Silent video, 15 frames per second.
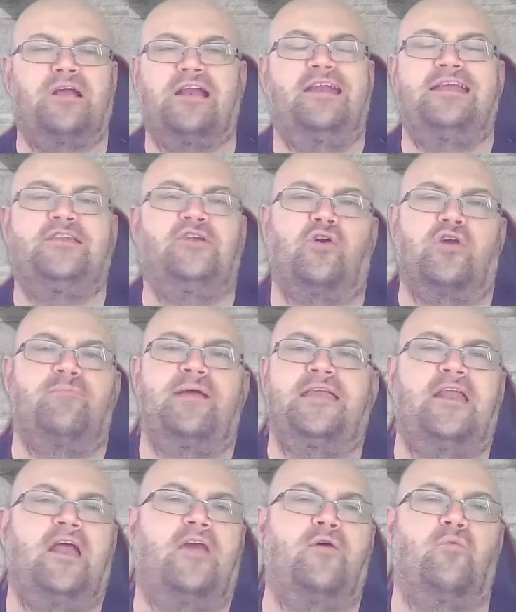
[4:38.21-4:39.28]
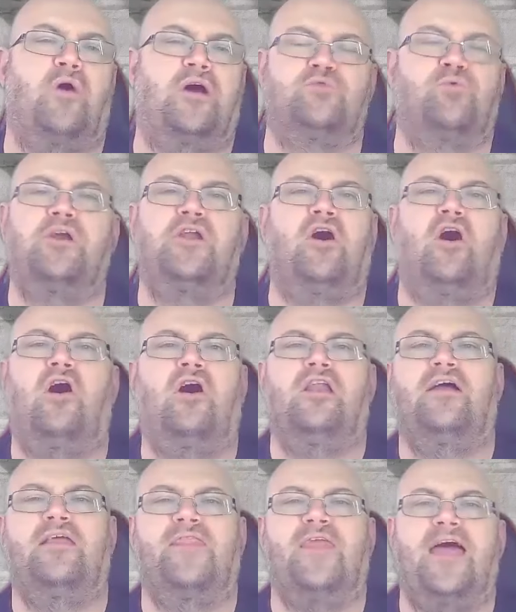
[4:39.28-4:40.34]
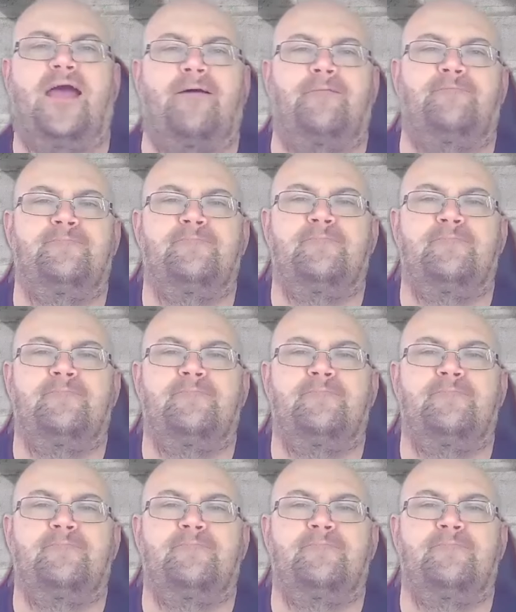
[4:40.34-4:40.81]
clearly documented otherwise. Why not highlight that?